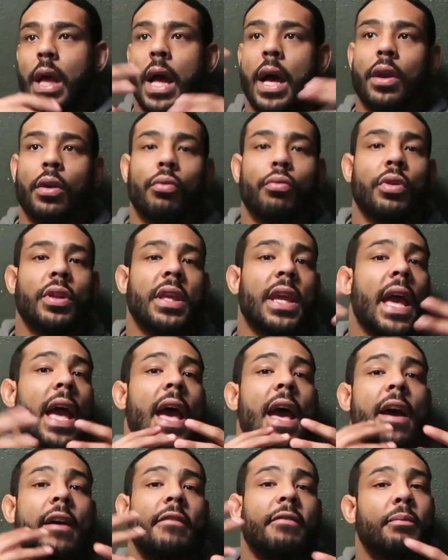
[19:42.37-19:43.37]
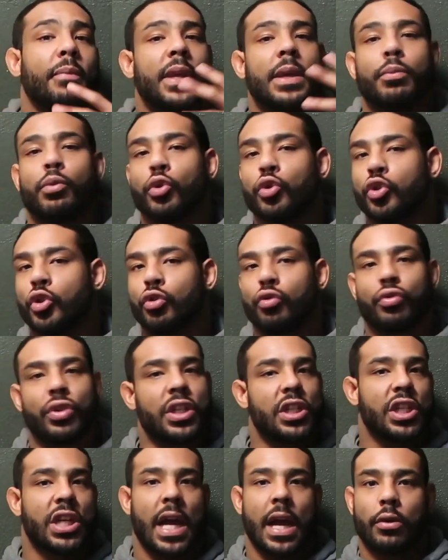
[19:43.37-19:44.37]
I don't really have people to
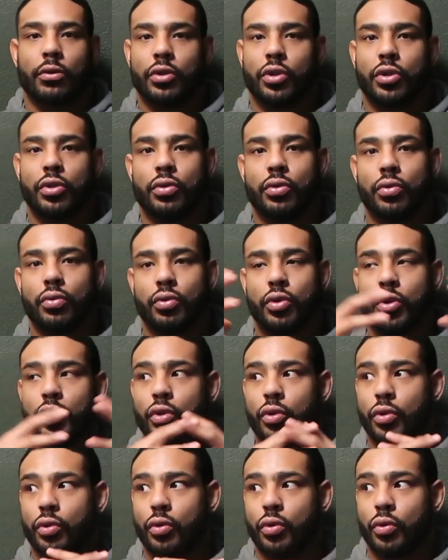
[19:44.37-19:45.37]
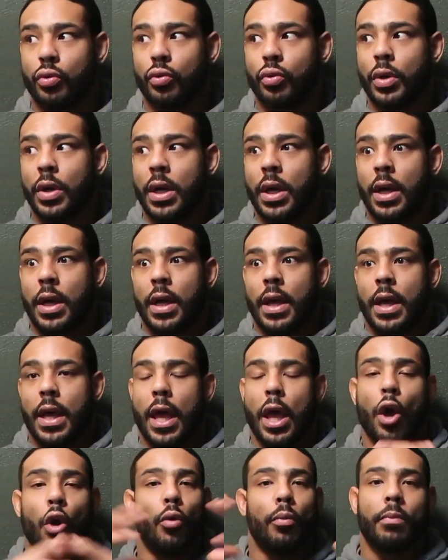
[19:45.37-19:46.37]
reach out to to
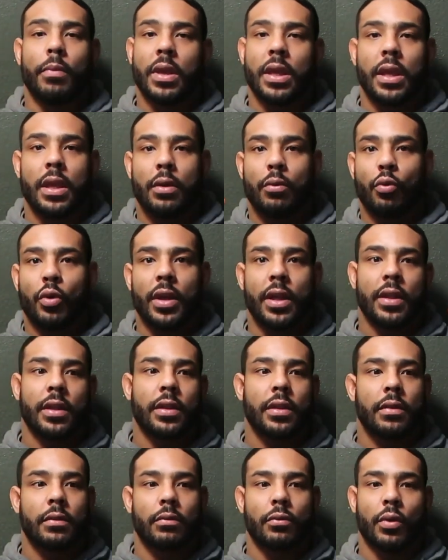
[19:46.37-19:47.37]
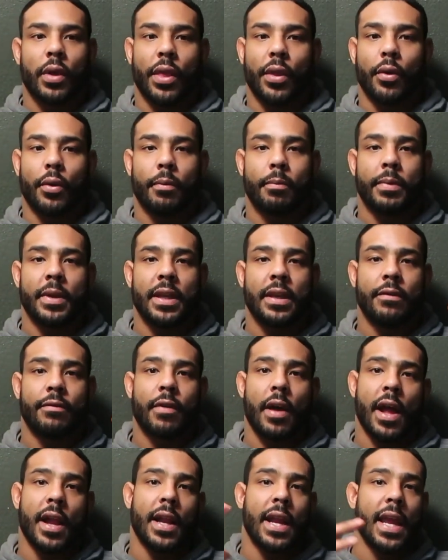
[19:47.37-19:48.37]
help me with whether it be
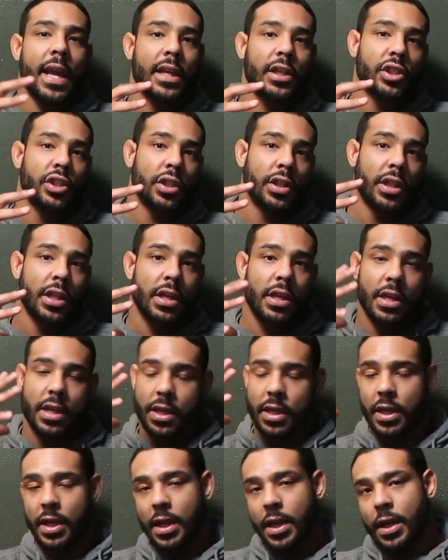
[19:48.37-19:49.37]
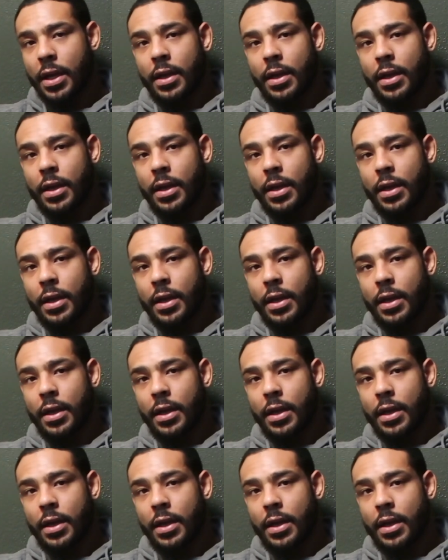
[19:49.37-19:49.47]
financially